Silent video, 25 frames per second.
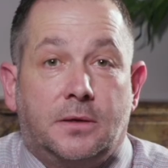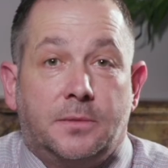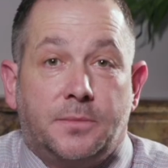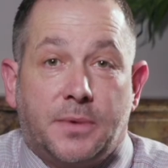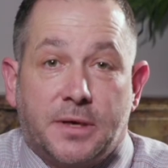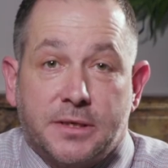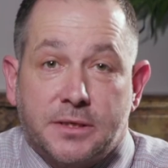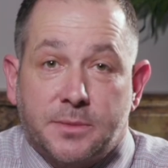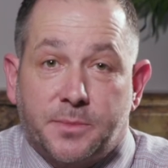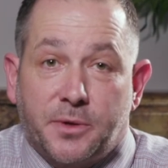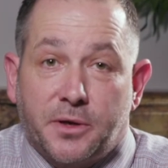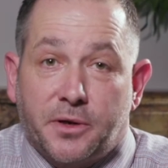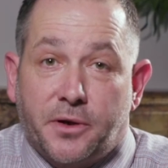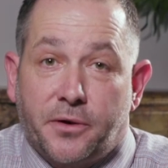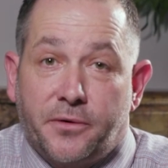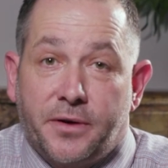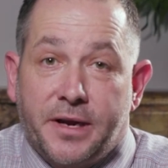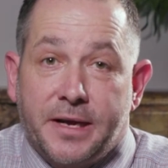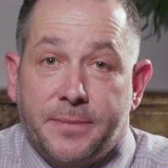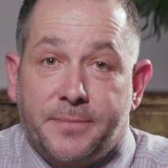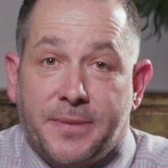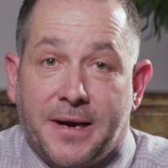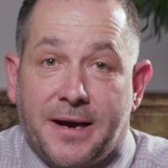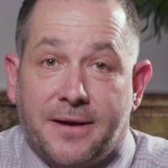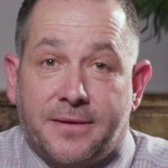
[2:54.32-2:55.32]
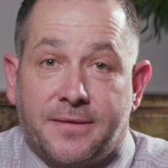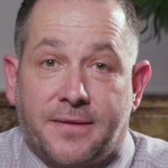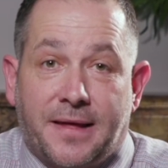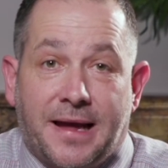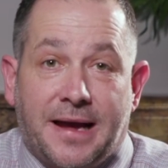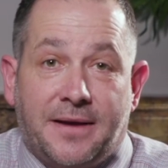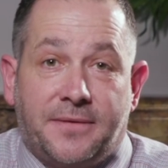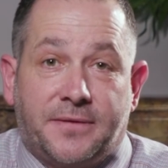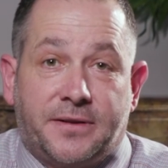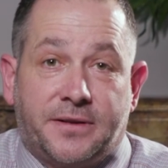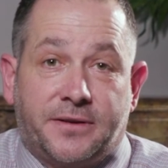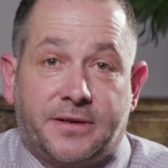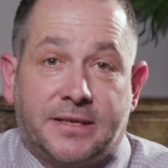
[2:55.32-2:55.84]
Possible career path
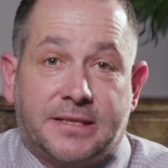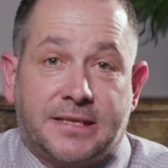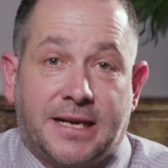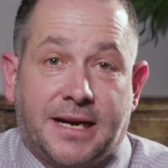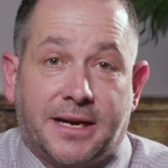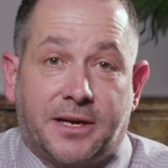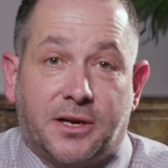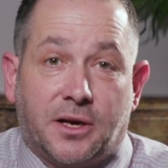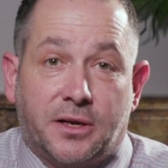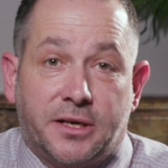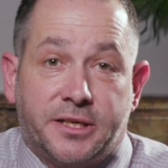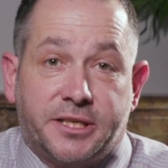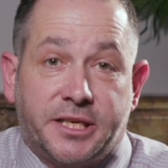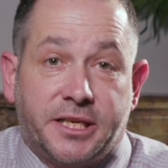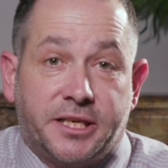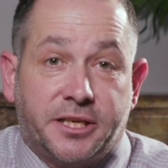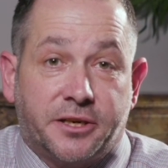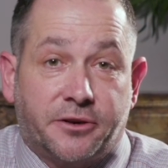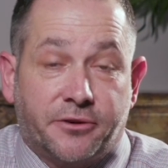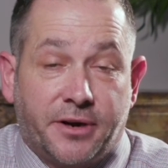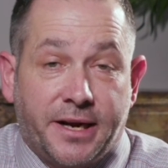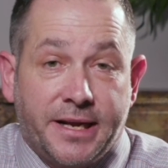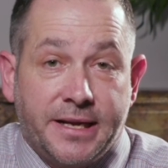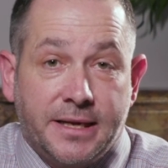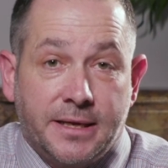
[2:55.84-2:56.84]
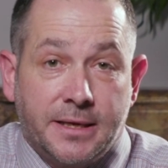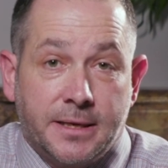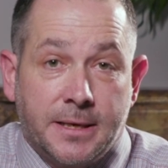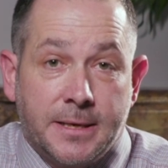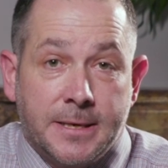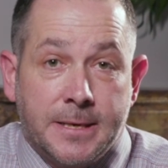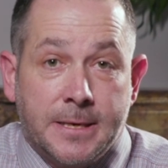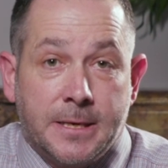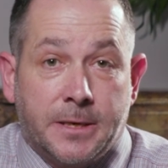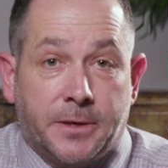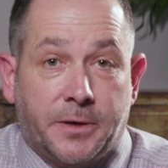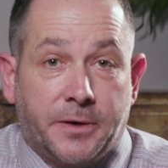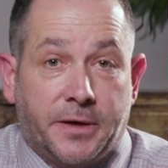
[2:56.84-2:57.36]
after a psychology degree
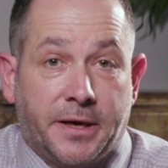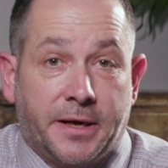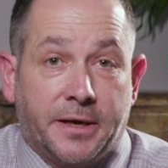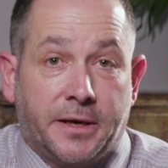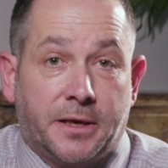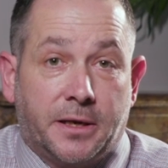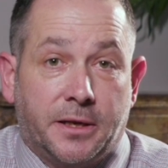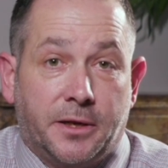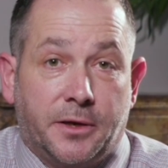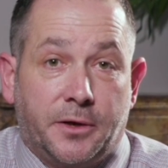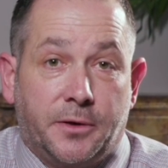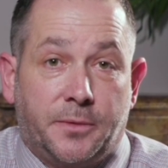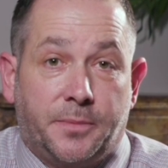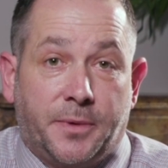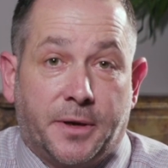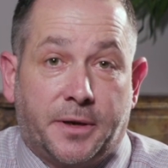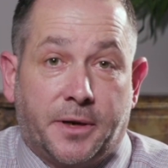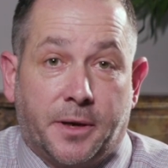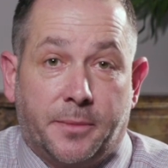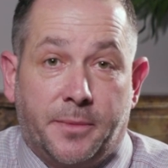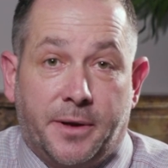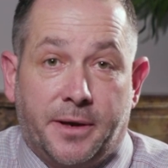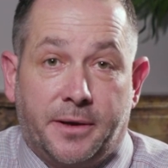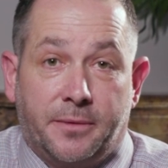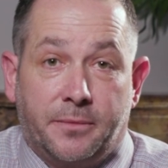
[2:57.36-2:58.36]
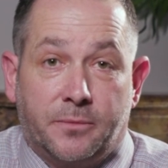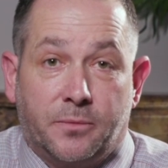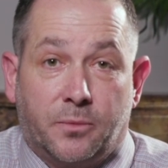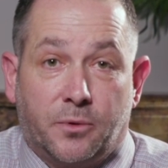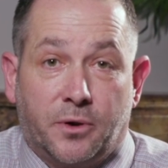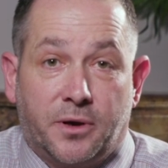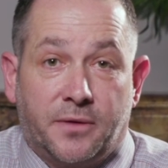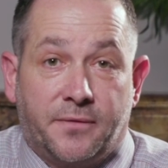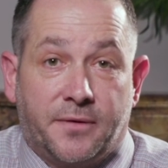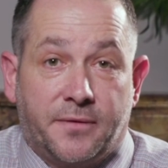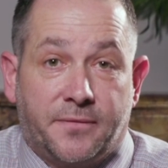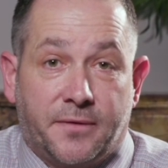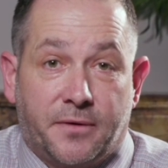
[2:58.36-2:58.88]
could include becoming
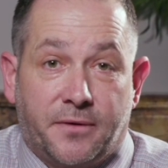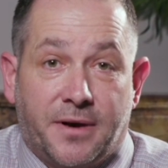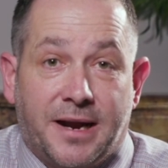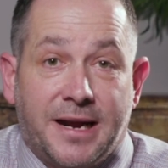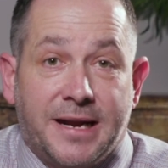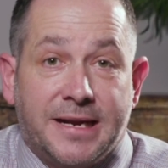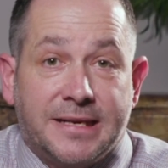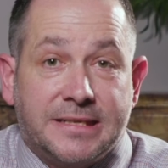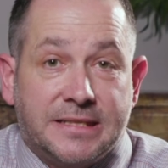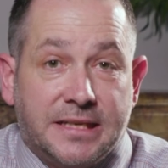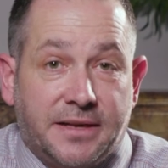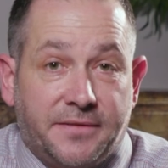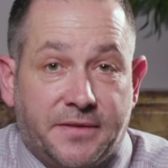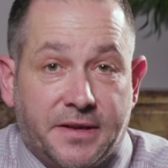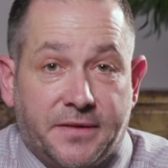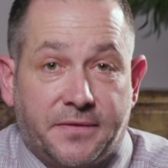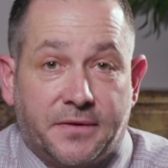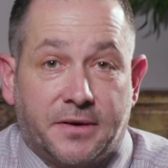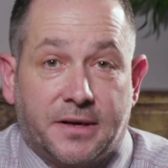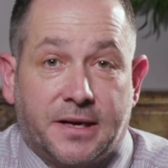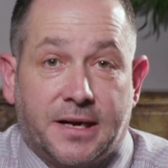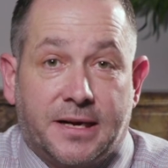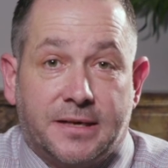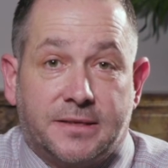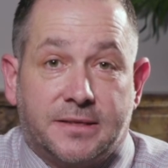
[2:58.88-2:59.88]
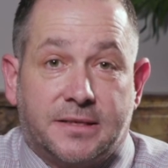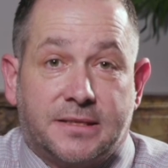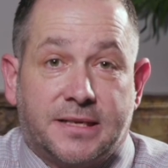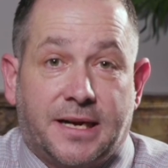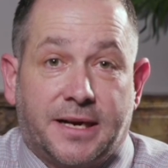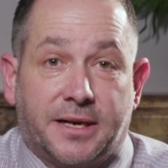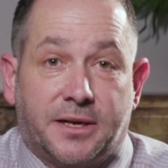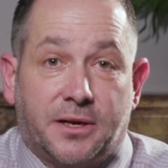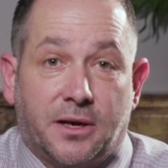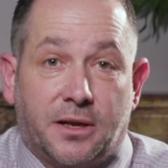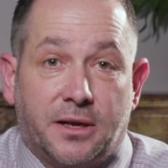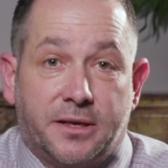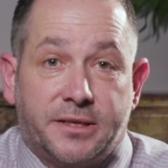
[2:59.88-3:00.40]
one of a variety of different kinds of
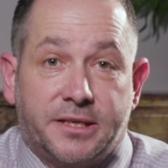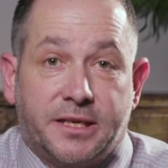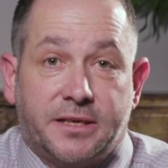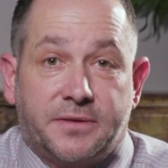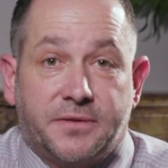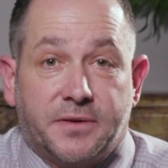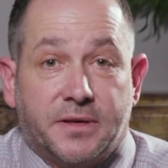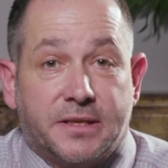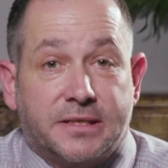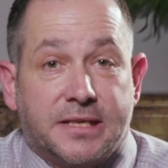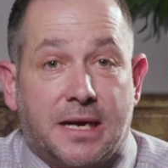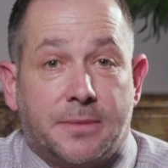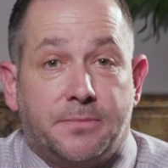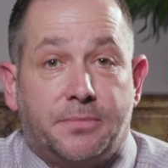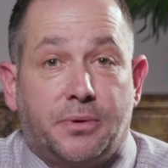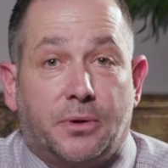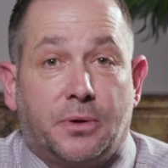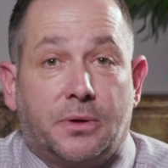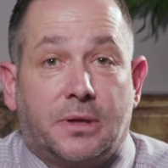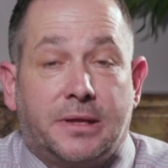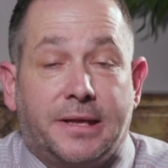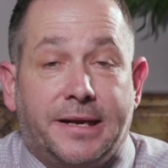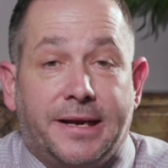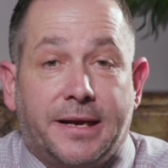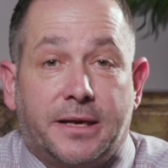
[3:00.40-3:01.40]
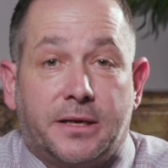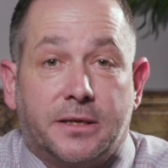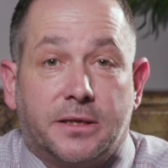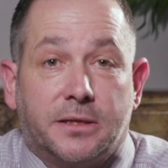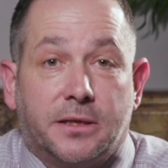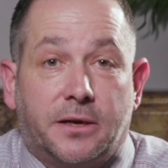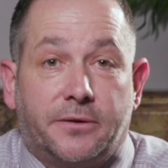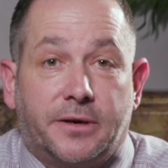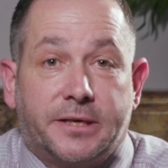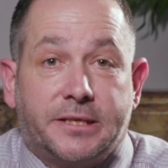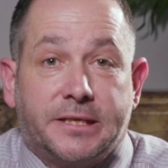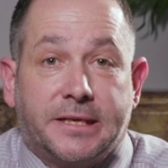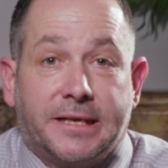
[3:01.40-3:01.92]
psychologists, for example,
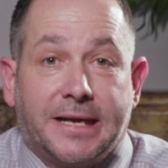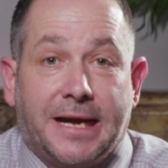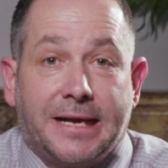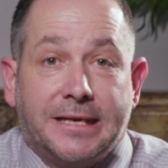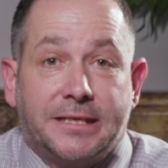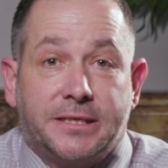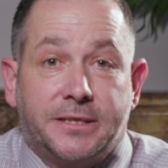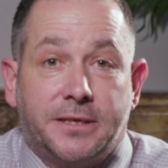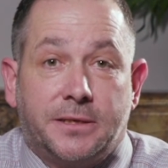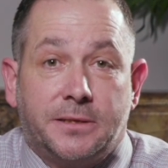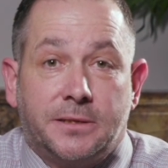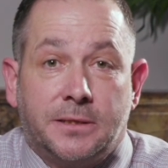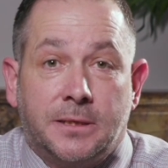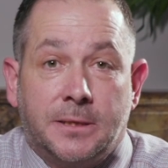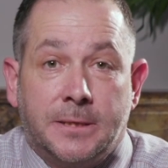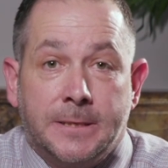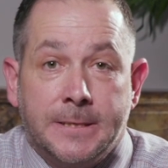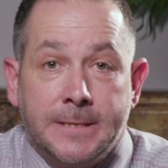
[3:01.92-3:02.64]
clinical or educational.